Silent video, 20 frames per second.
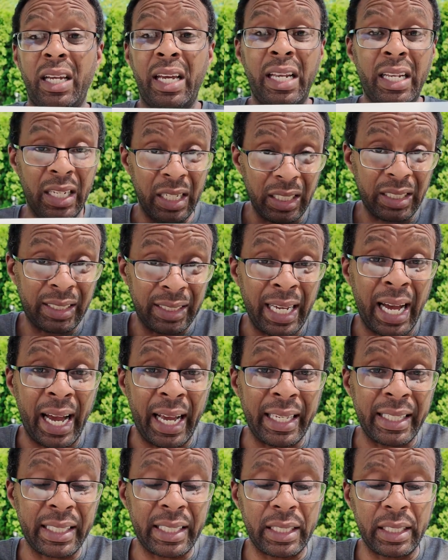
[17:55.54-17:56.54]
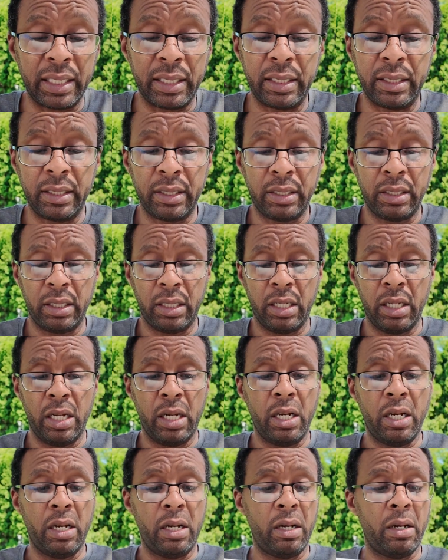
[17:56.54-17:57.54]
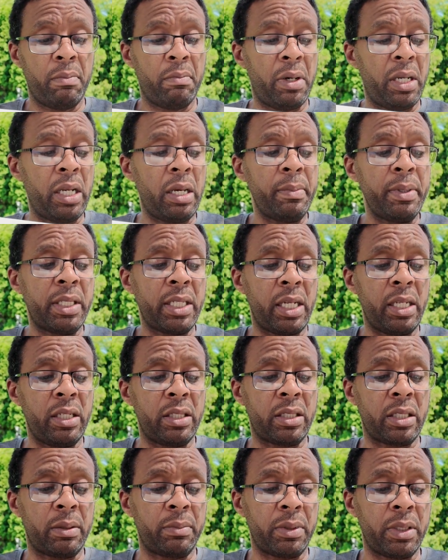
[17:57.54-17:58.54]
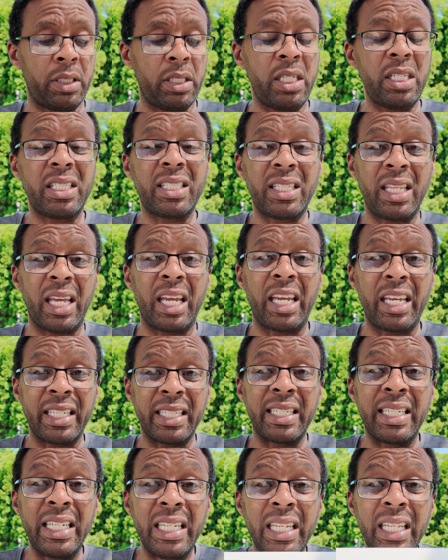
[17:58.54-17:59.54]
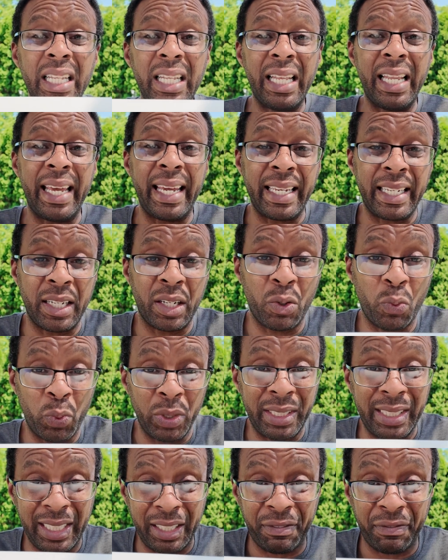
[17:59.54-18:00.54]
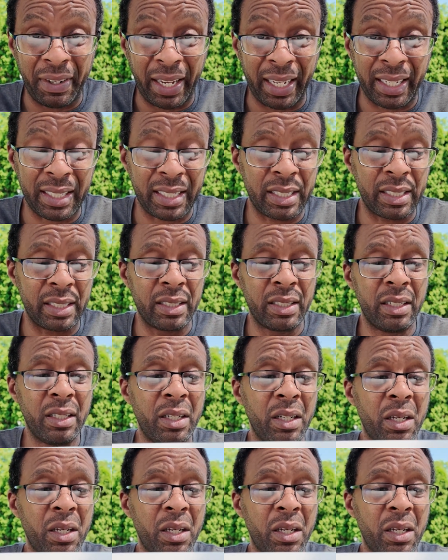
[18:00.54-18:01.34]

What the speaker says: it looks nice. But let me tell you something. This thing is laden with defects.